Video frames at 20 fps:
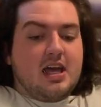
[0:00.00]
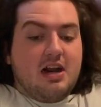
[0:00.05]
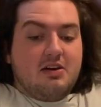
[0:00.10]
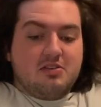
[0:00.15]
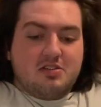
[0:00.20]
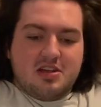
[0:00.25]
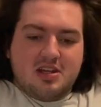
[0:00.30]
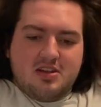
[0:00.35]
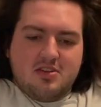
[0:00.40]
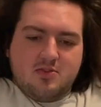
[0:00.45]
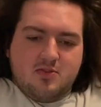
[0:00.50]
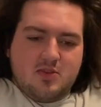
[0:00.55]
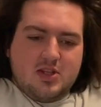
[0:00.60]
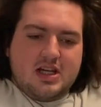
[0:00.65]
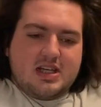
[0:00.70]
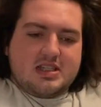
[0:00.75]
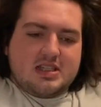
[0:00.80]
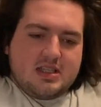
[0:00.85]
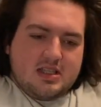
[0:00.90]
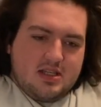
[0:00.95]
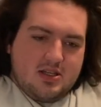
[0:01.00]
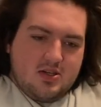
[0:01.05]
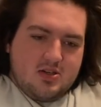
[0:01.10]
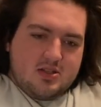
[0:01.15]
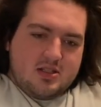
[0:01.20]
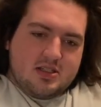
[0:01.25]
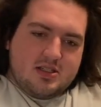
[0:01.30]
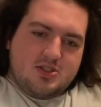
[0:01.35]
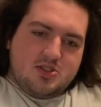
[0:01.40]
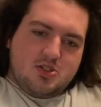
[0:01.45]
covered it in Flex Seal
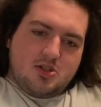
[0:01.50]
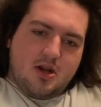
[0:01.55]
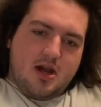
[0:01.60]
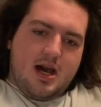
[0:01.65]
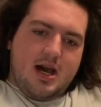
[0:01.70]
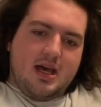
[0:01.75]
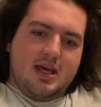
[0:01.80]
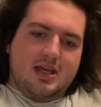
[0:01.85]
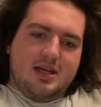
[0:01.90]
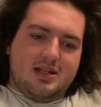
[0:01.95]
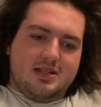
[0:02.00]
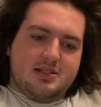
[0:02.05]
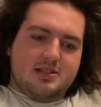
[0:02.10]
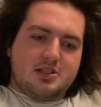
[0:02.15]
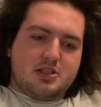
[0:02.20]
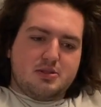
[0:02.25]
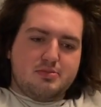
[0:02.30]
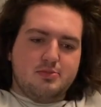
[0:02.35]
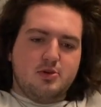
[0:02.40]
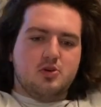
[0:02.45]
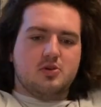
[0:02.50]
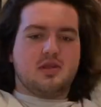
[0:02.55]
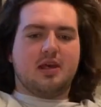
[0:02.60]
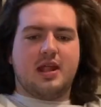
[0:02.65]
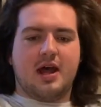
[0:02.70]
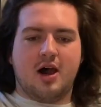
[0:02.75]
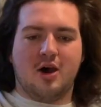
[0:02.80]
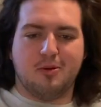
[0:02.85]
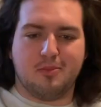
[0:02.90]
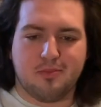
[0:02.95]
to try and smooth it
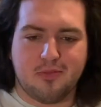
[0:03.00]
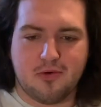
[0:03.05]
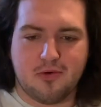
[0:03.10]
out